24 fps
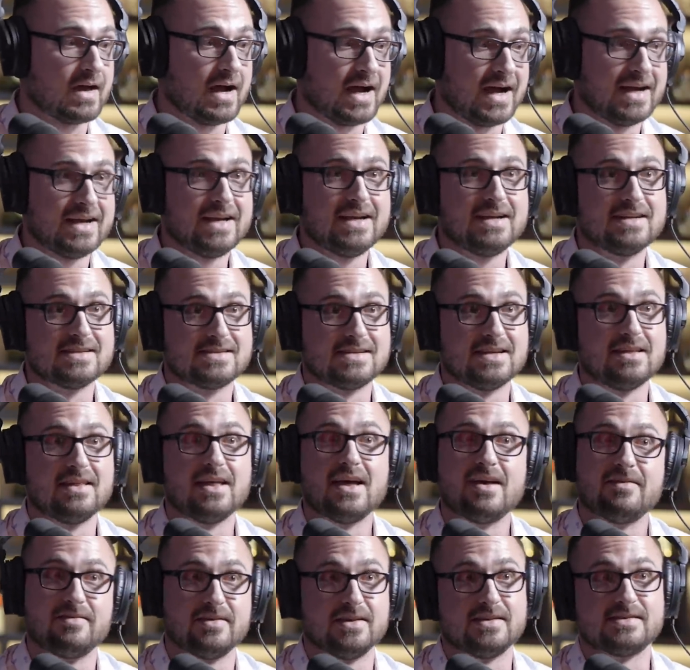I need to see
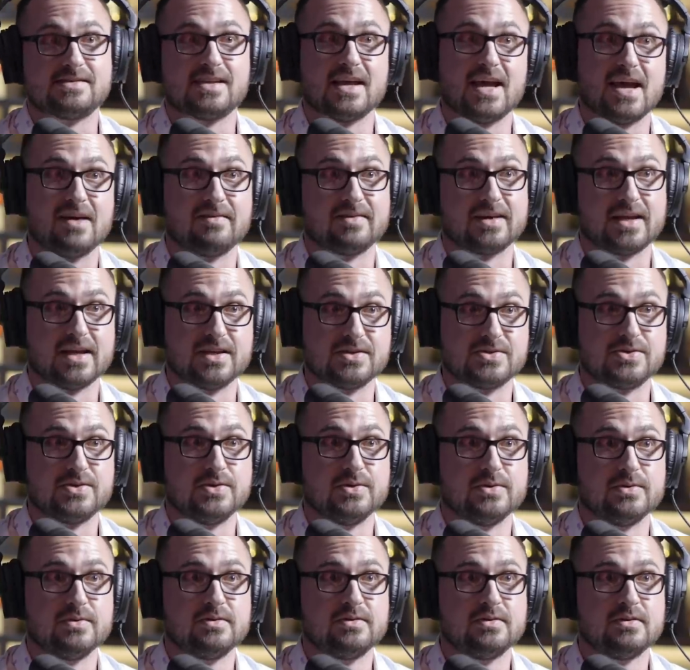the evidence they have against
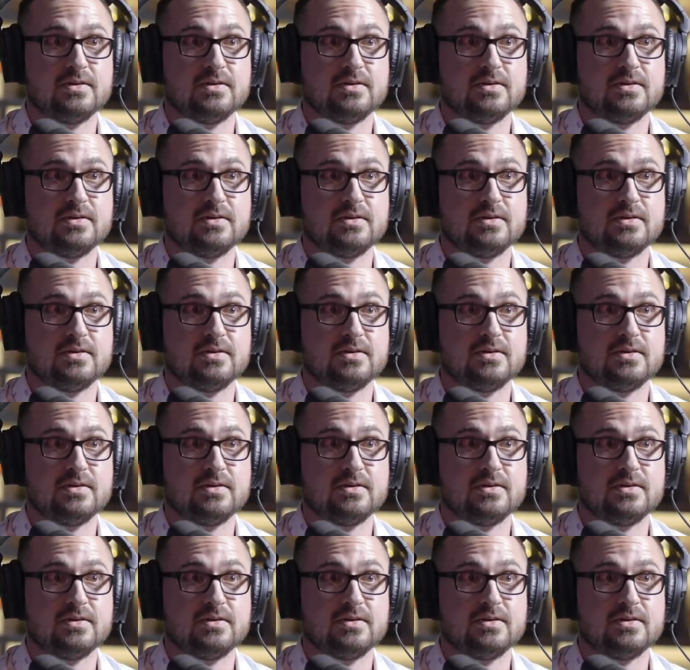you.